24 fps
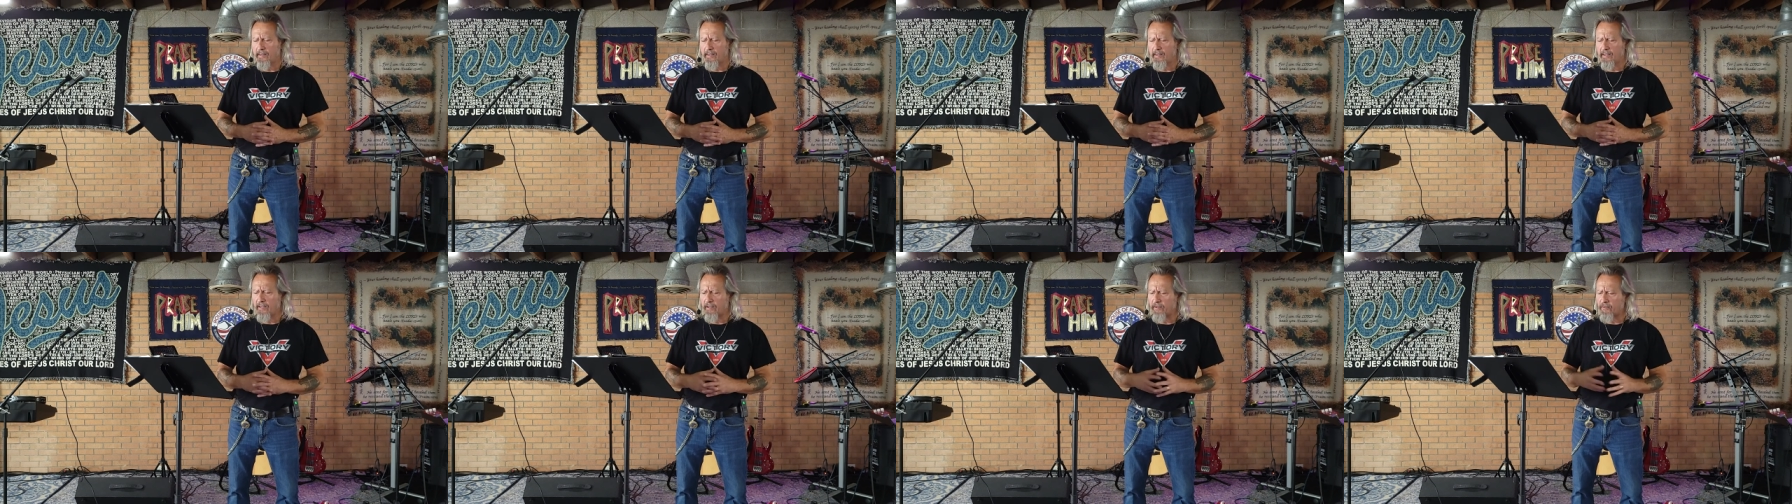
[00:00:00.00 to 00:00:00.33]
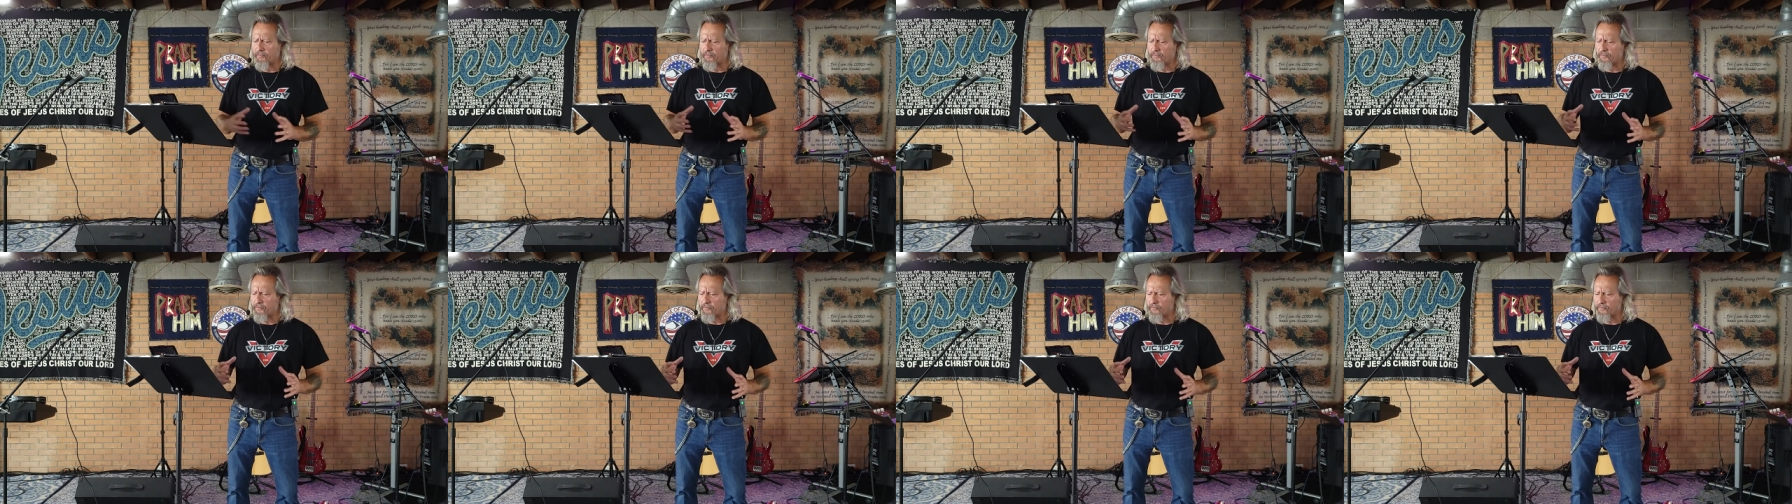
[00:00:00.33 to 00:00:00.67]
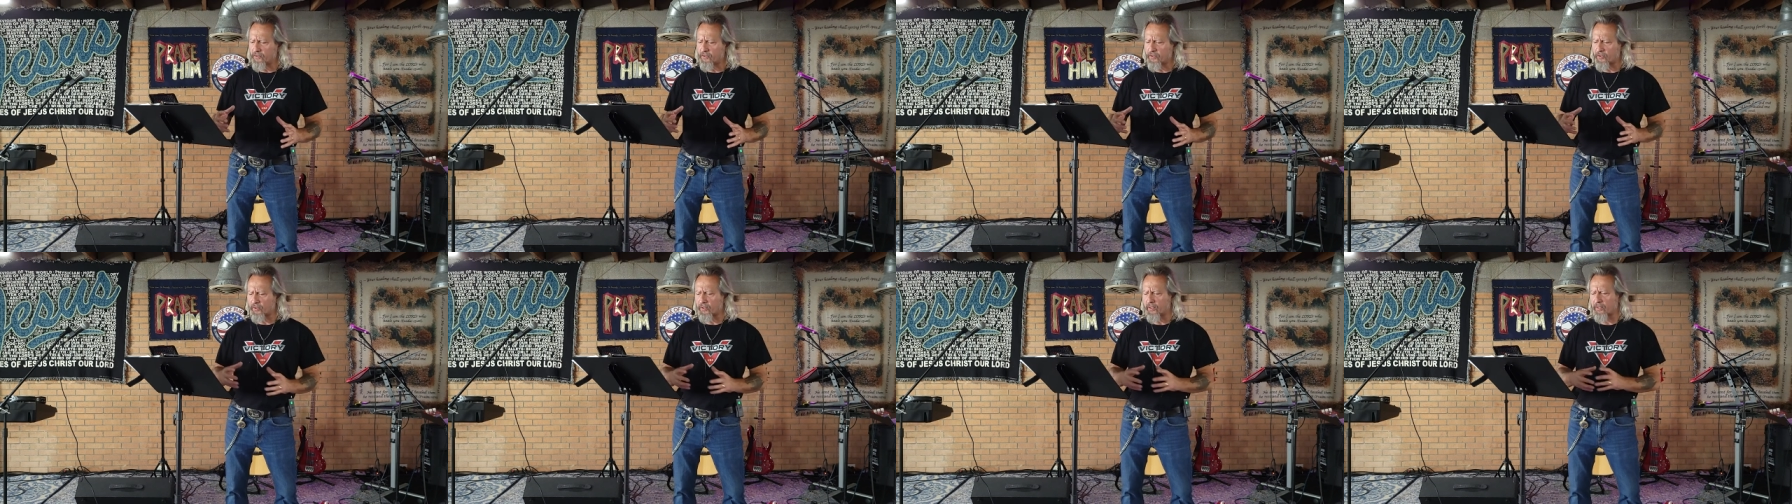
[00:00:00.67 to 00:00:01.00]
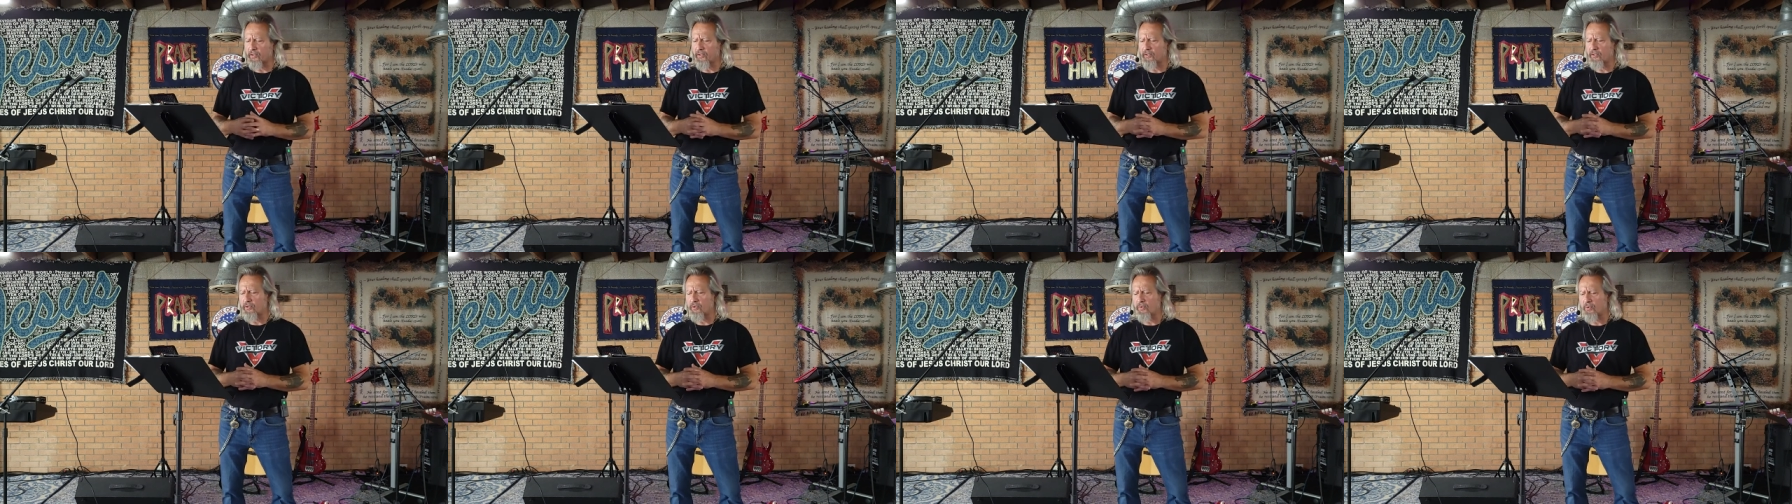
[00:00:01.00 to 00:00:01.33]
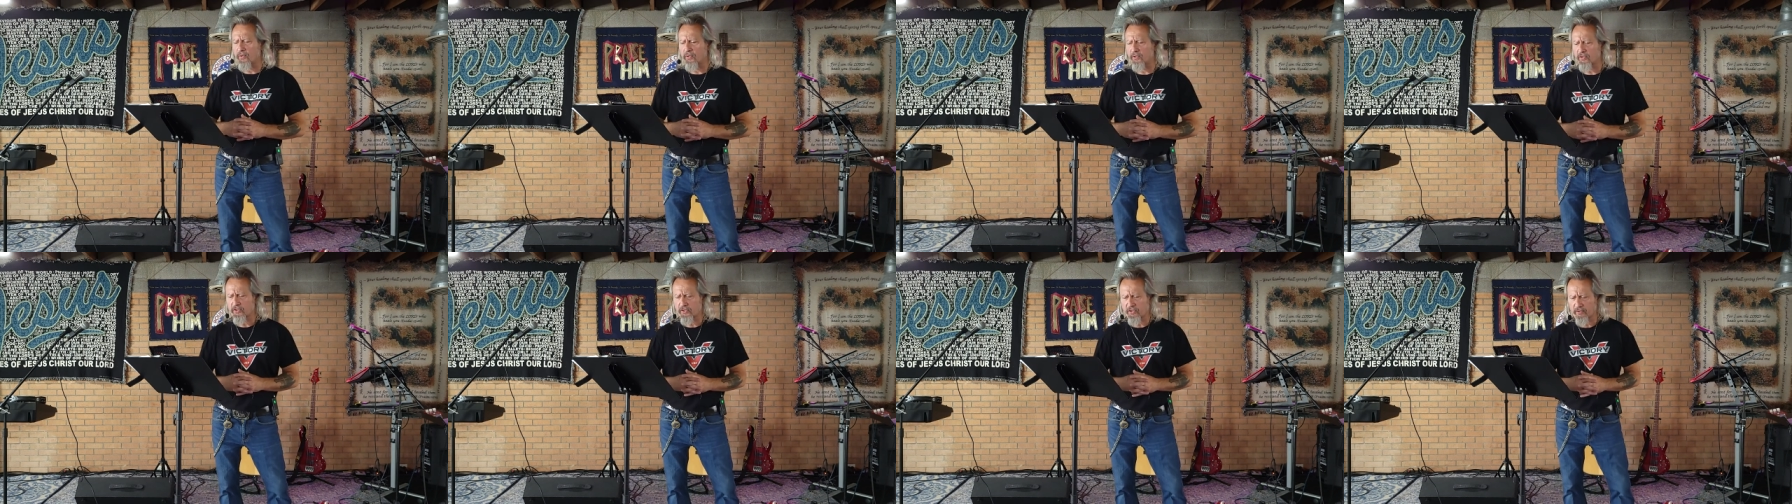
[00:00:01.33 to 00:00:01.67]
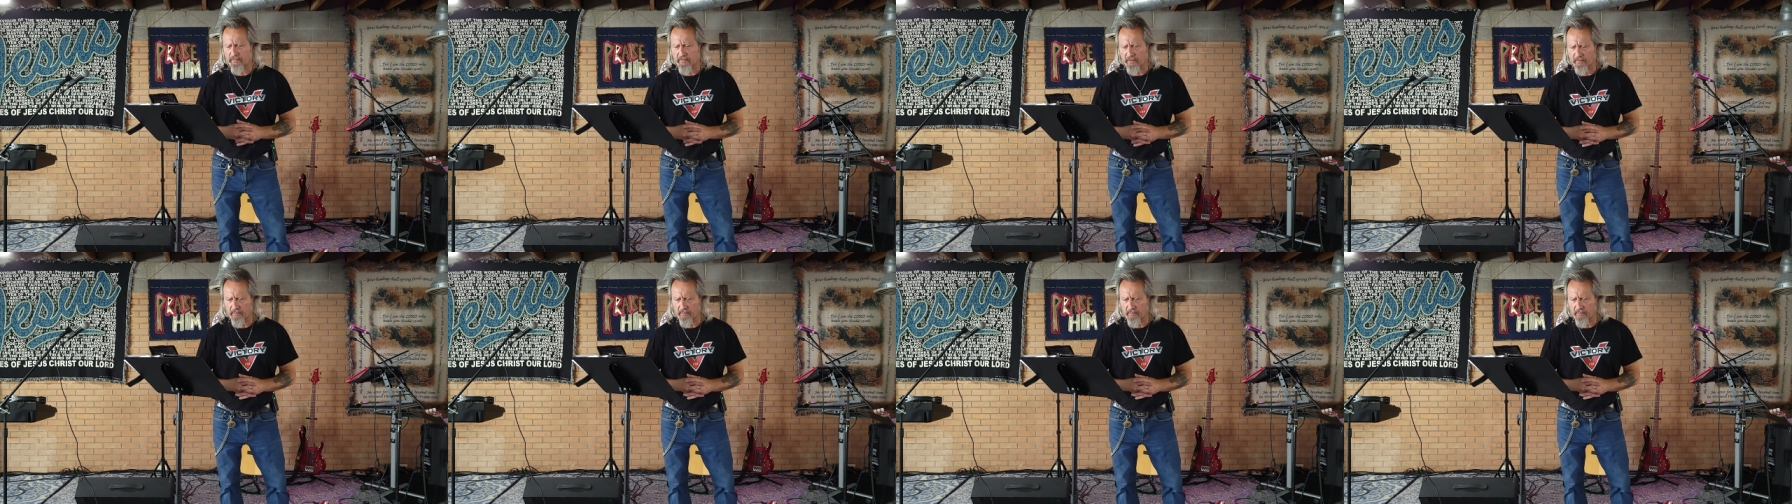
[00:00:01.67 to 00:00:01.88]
If during the course of